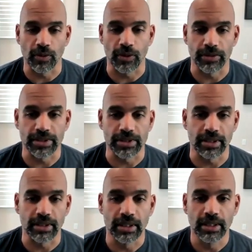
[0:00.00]
We're going to be
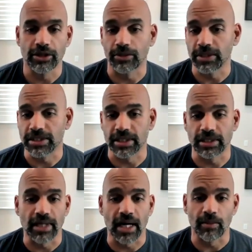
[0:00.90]
seeing, you're going to be seeing a
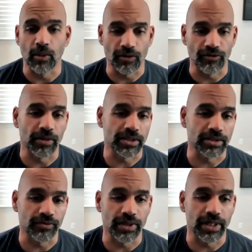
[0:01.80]
lot more from us
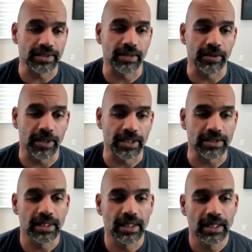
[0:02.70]
over the next coming months.